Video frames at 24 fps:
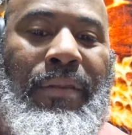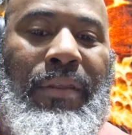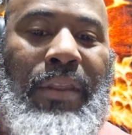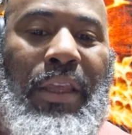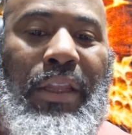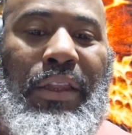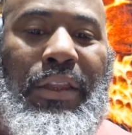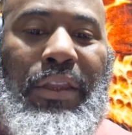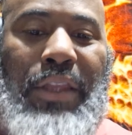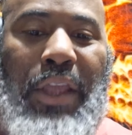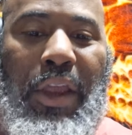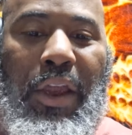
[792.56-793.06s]

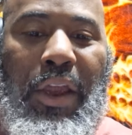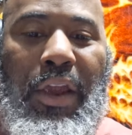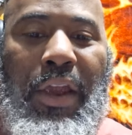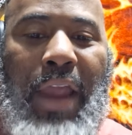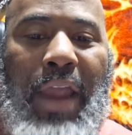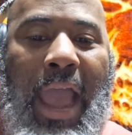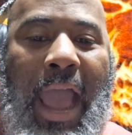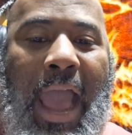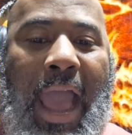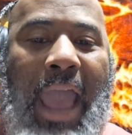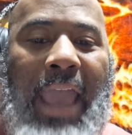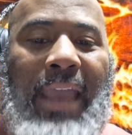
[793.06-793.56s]
The third
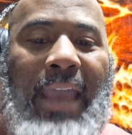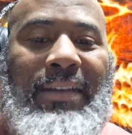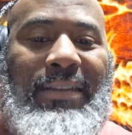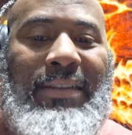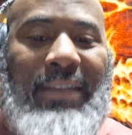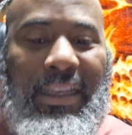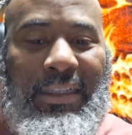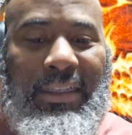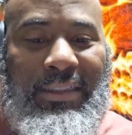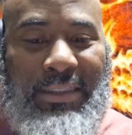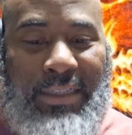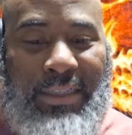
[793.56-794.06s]
highest
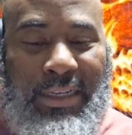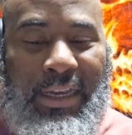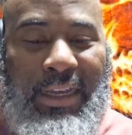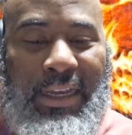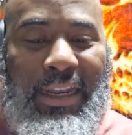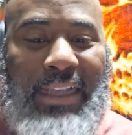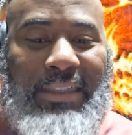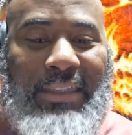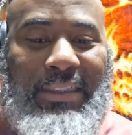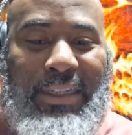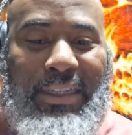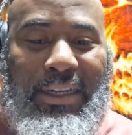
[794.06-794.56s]
is good.
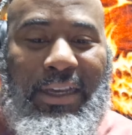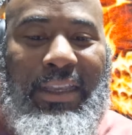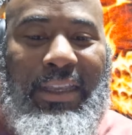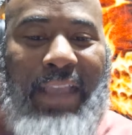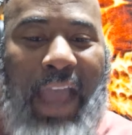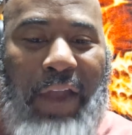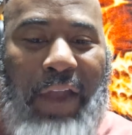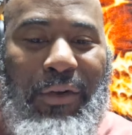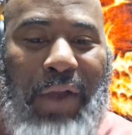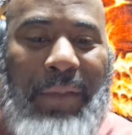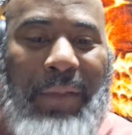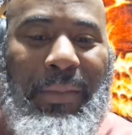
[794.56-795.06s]
That's good.
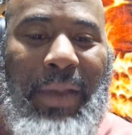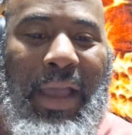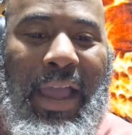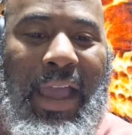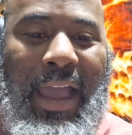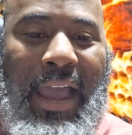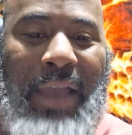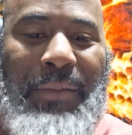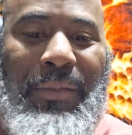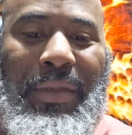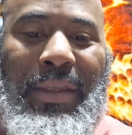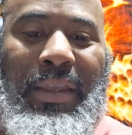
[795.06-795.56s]
Y'all right
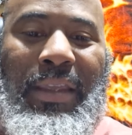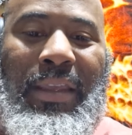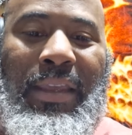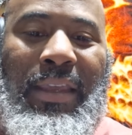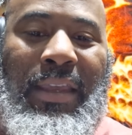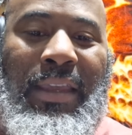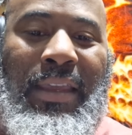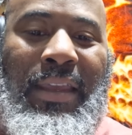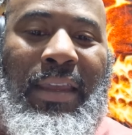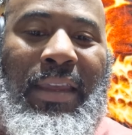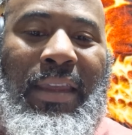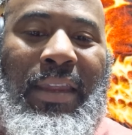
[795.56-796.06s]
behind me.
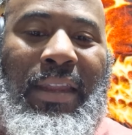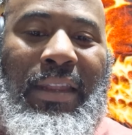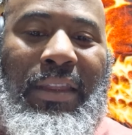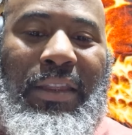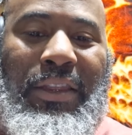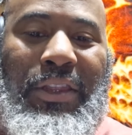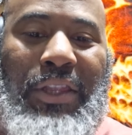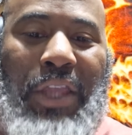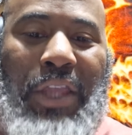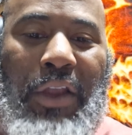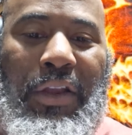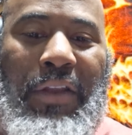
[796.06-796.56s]

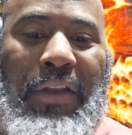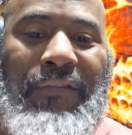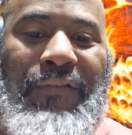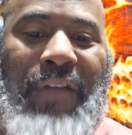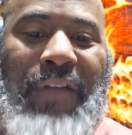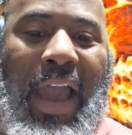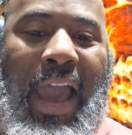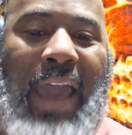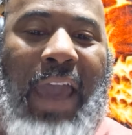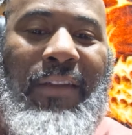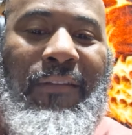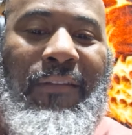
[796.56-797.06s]

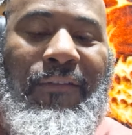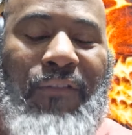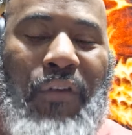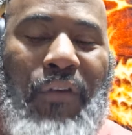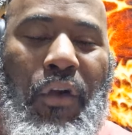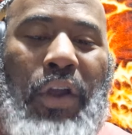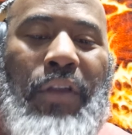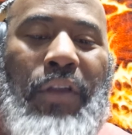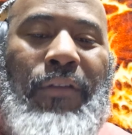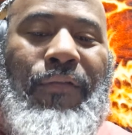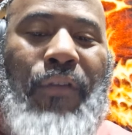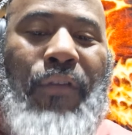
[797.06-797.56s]
35 to
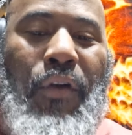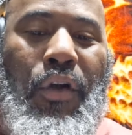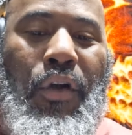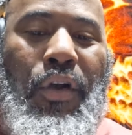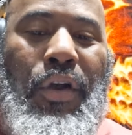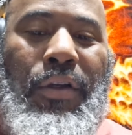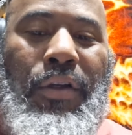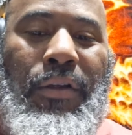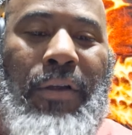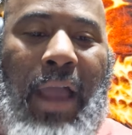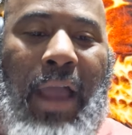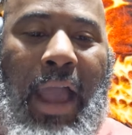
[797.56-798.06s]
44.
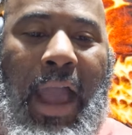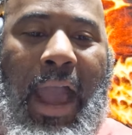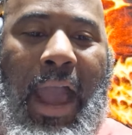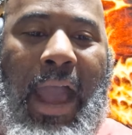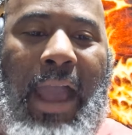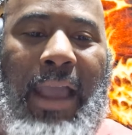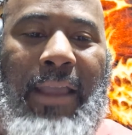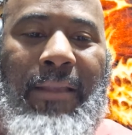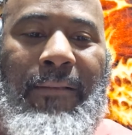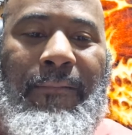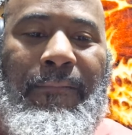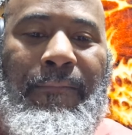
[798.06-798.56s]
All
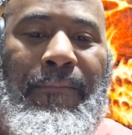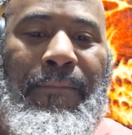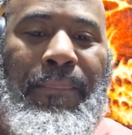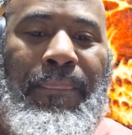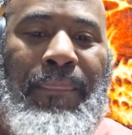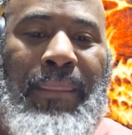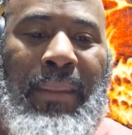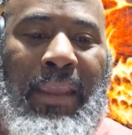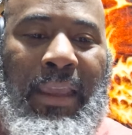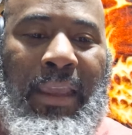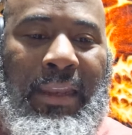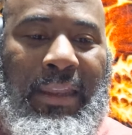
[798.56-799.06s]
right.
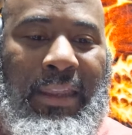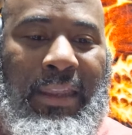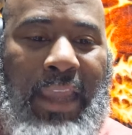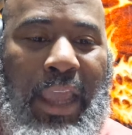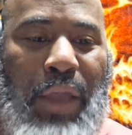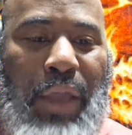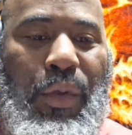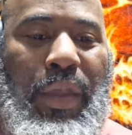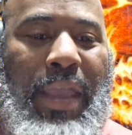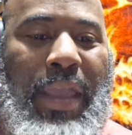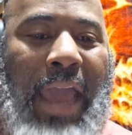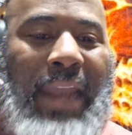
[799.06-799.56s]

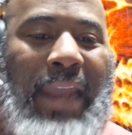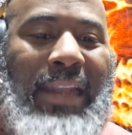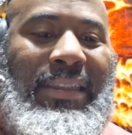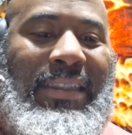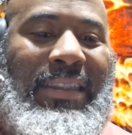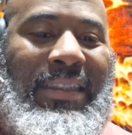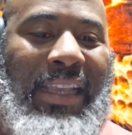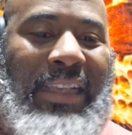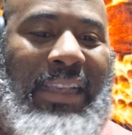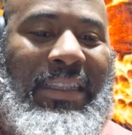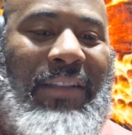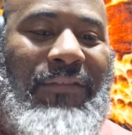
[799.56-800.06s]
Then we got the
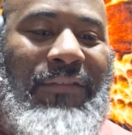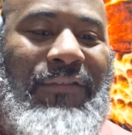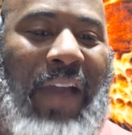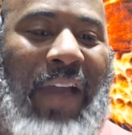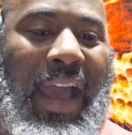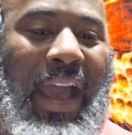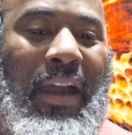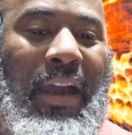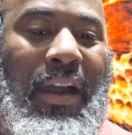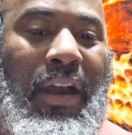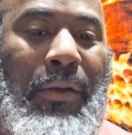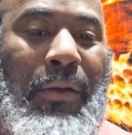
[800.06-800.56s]

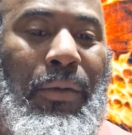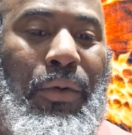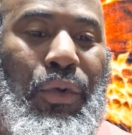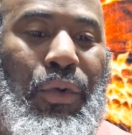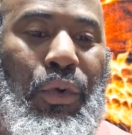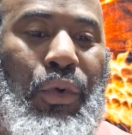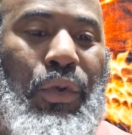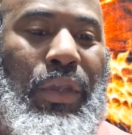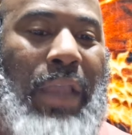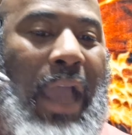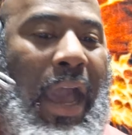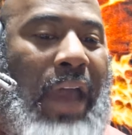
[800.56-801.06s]
65 up
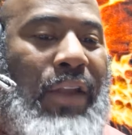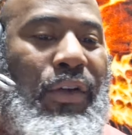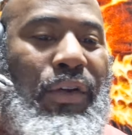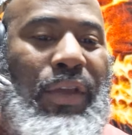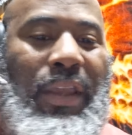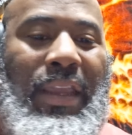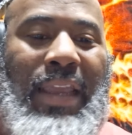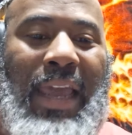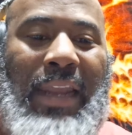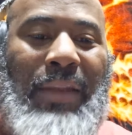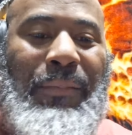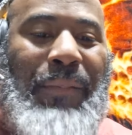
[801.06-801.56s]
crew. Y'all don't
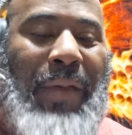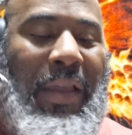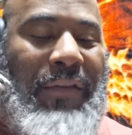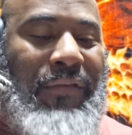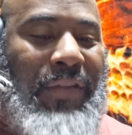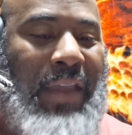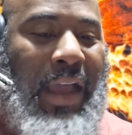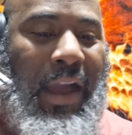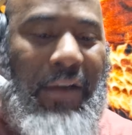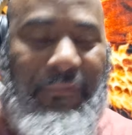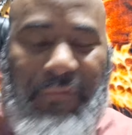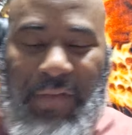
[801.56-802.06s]
even got to pay for
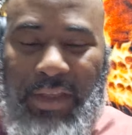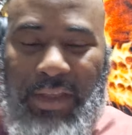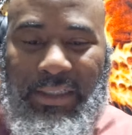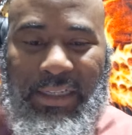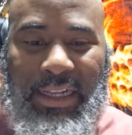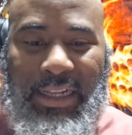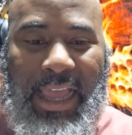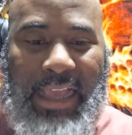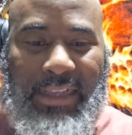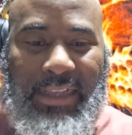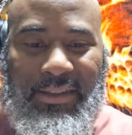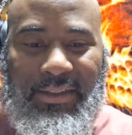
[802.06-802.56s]
y'all
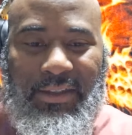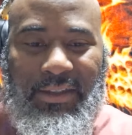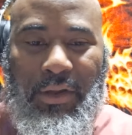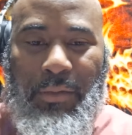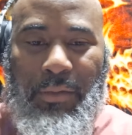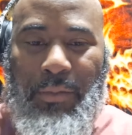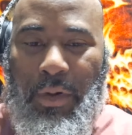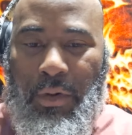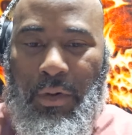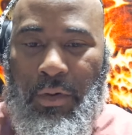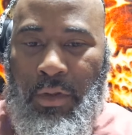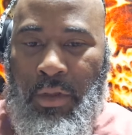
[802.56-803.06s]
fishing license no
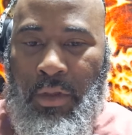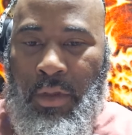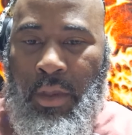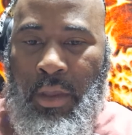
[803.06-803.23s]
more.